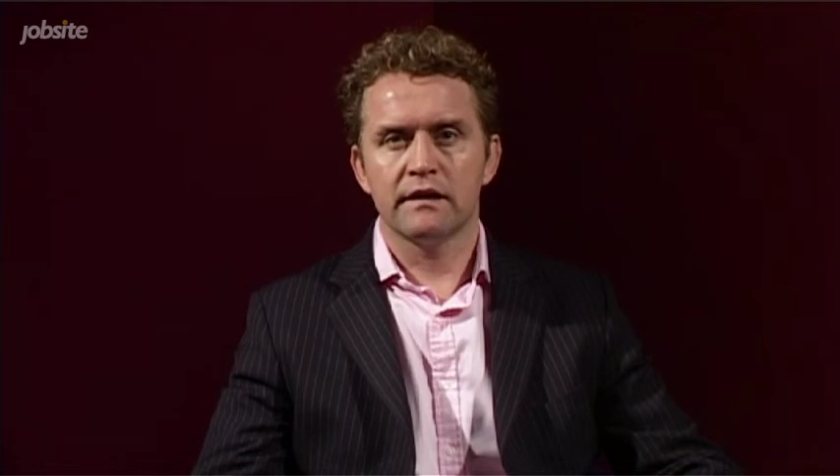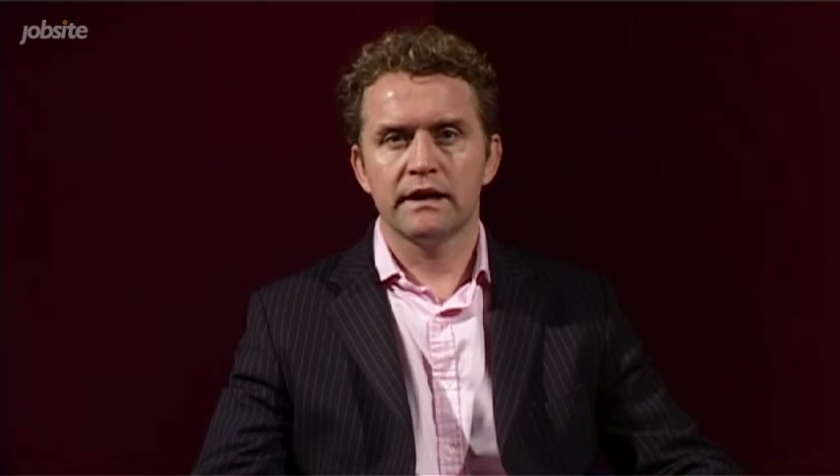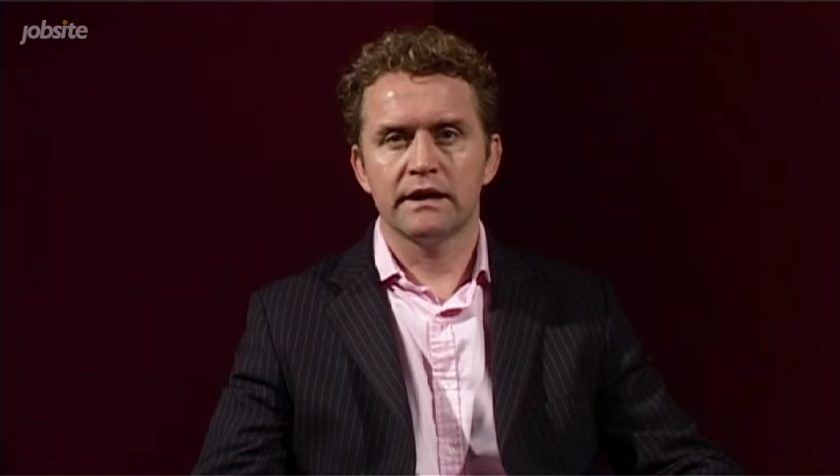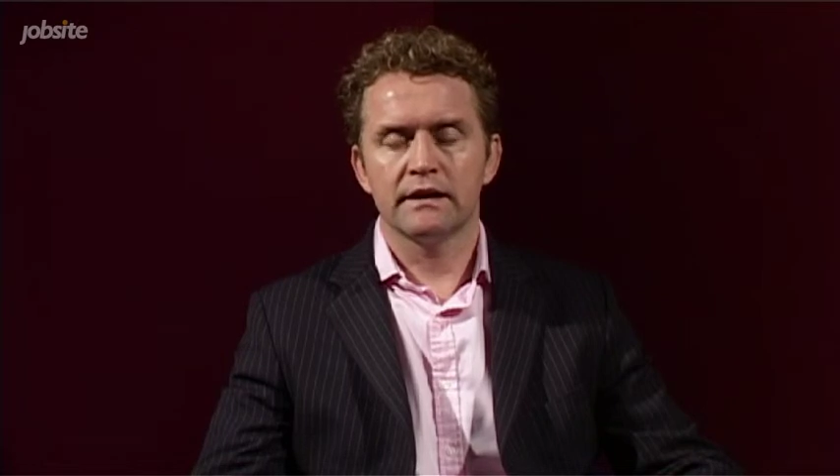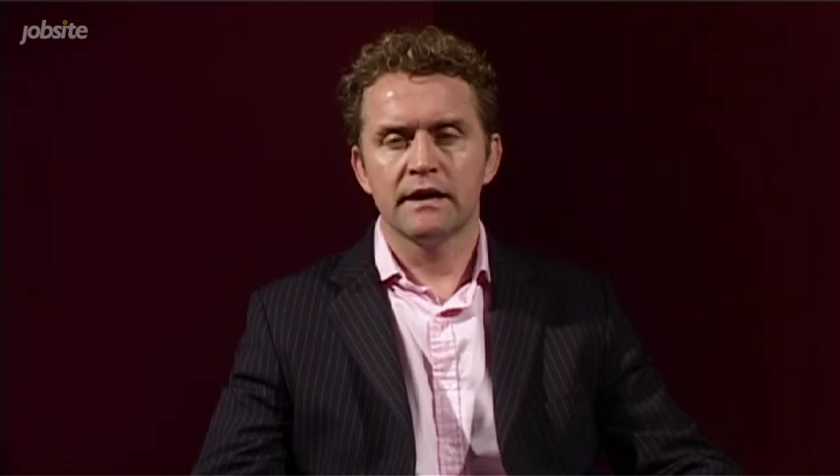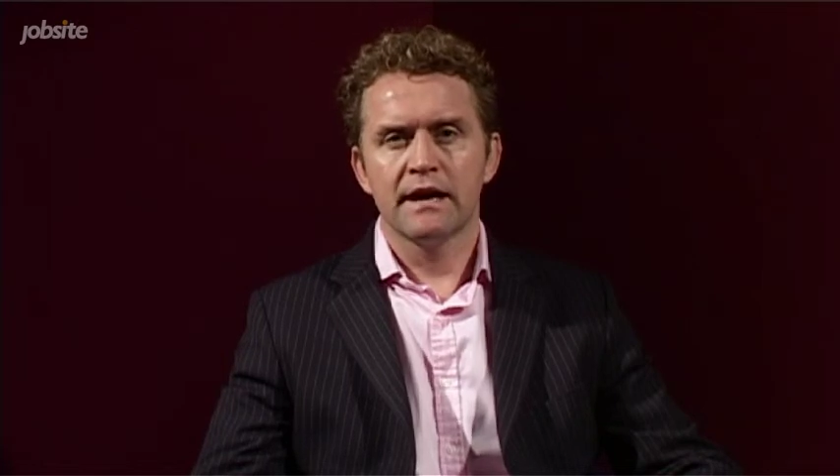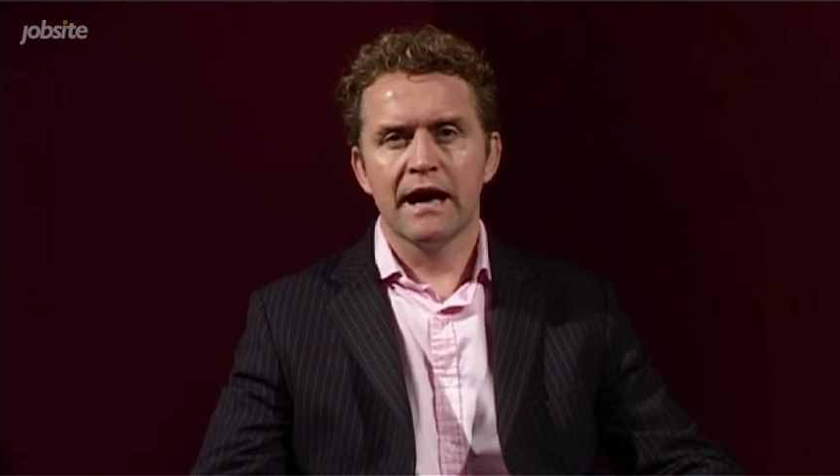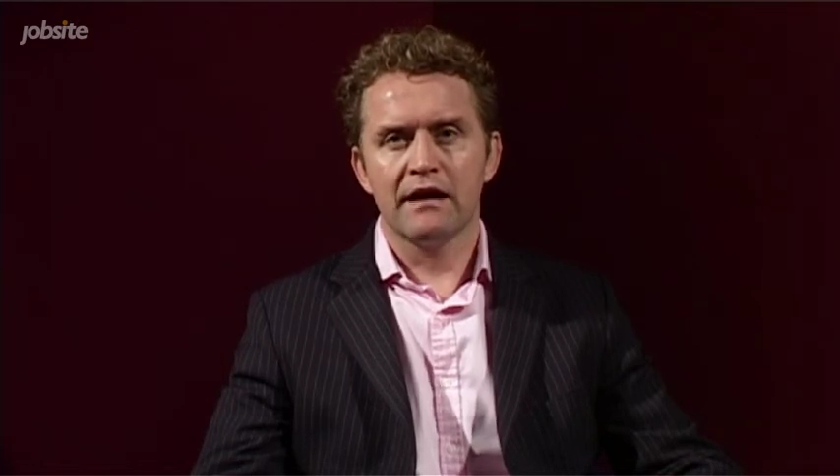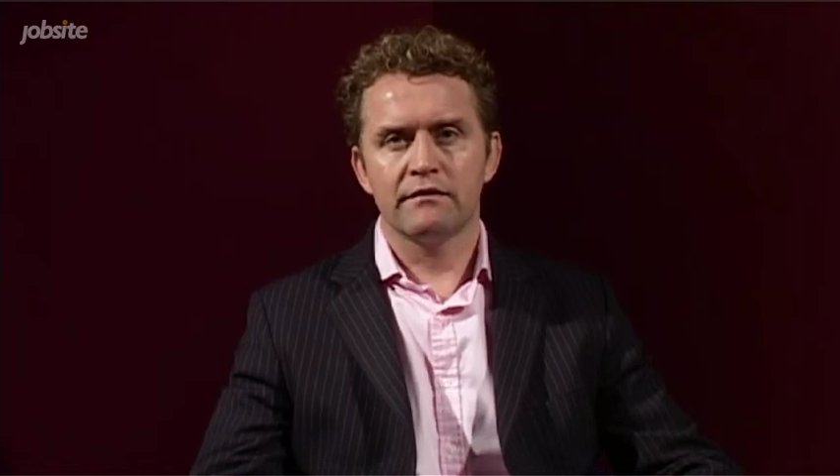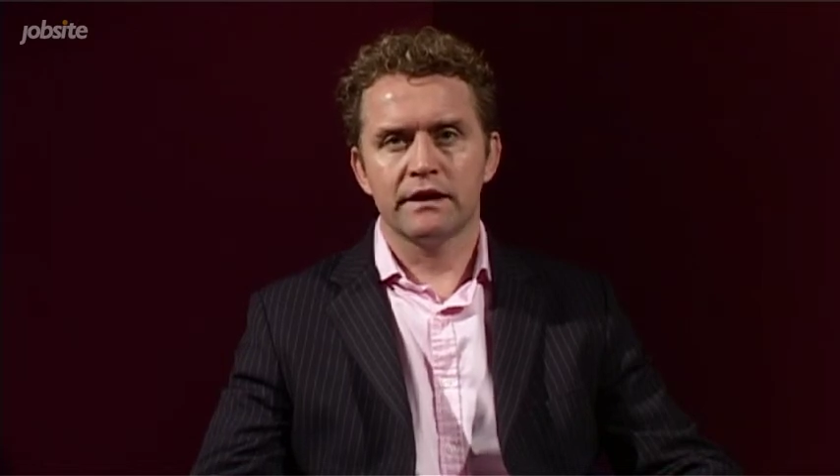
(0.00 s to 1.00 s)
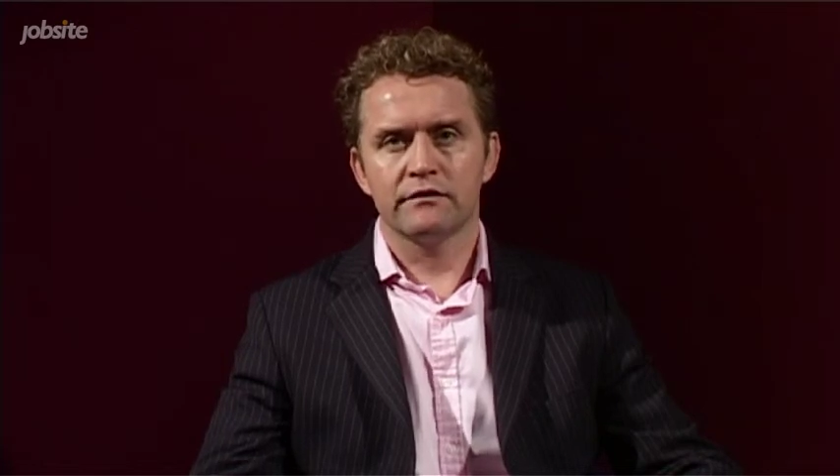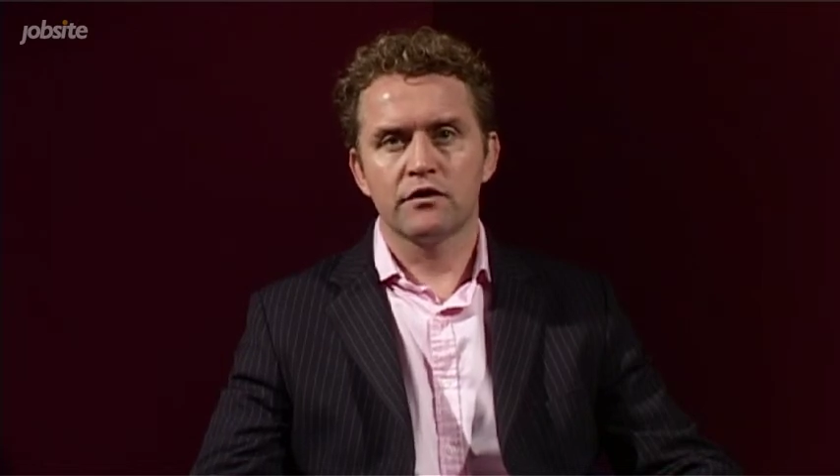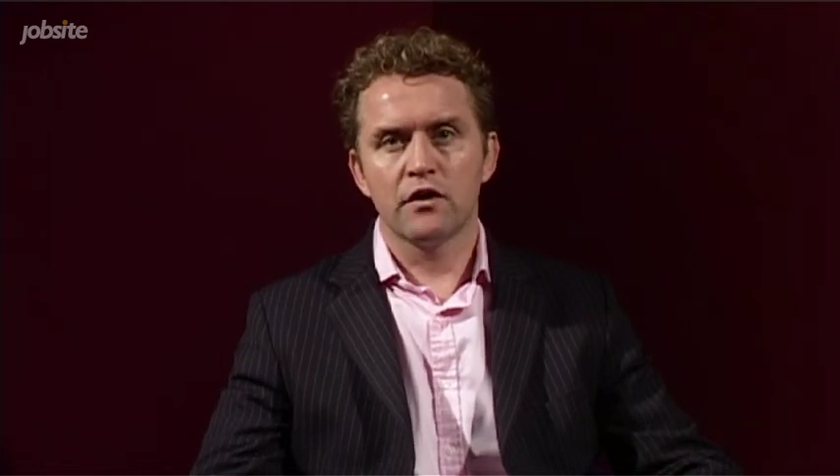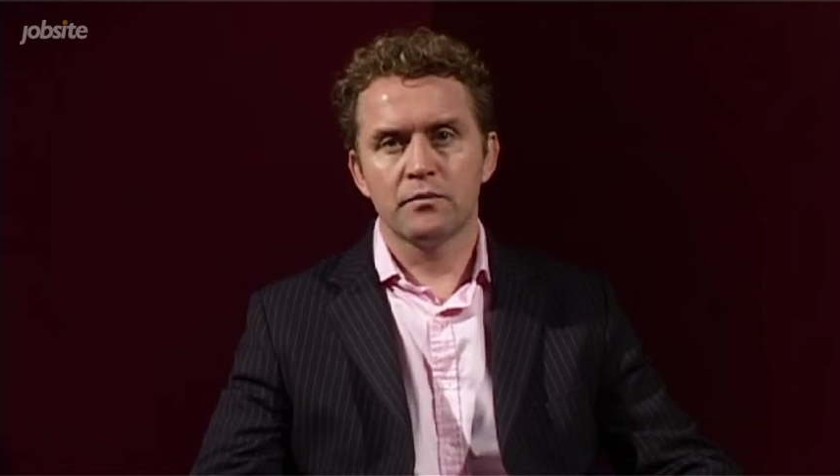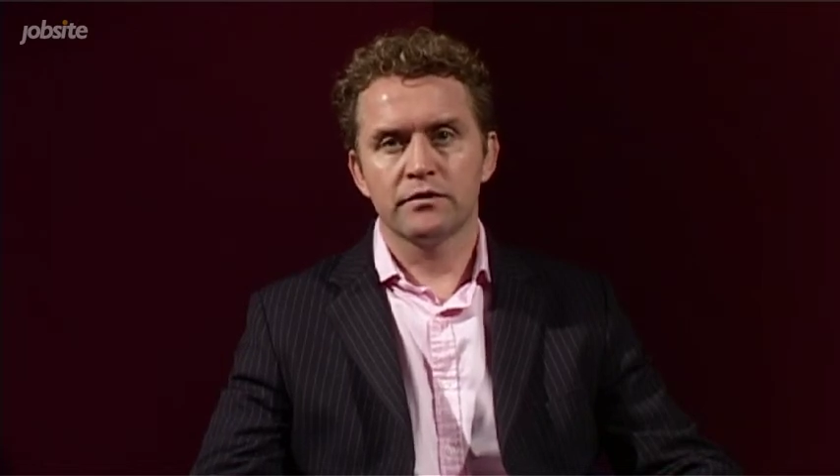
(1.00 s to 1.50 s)
And then how they
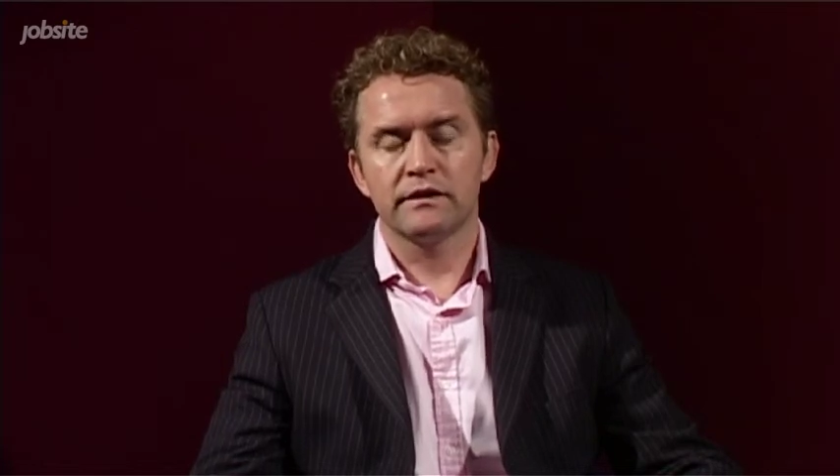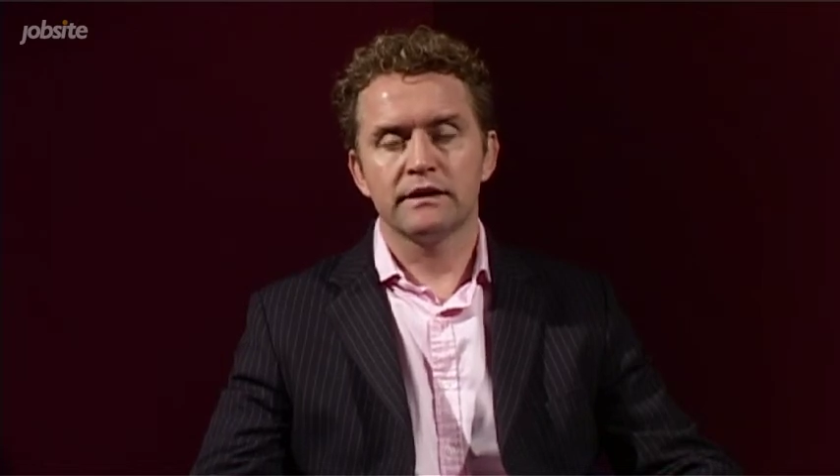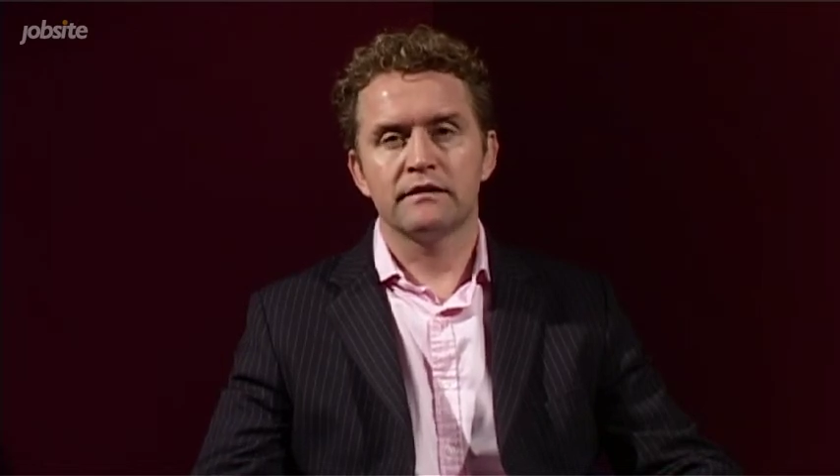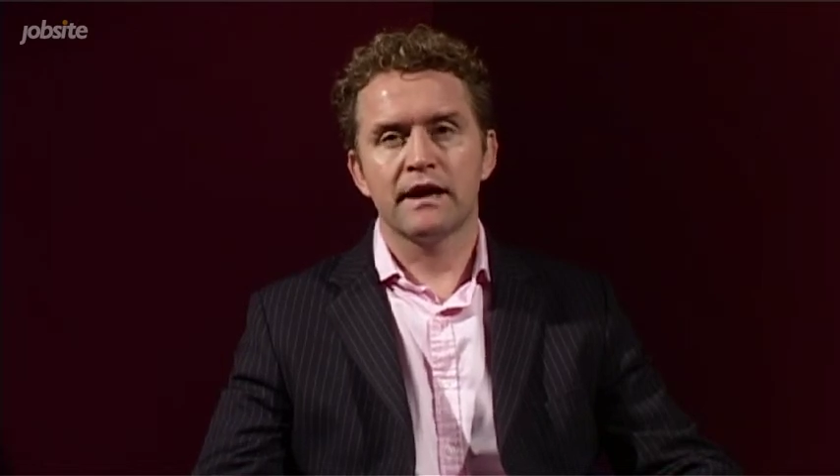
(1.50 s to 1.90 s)
interpreted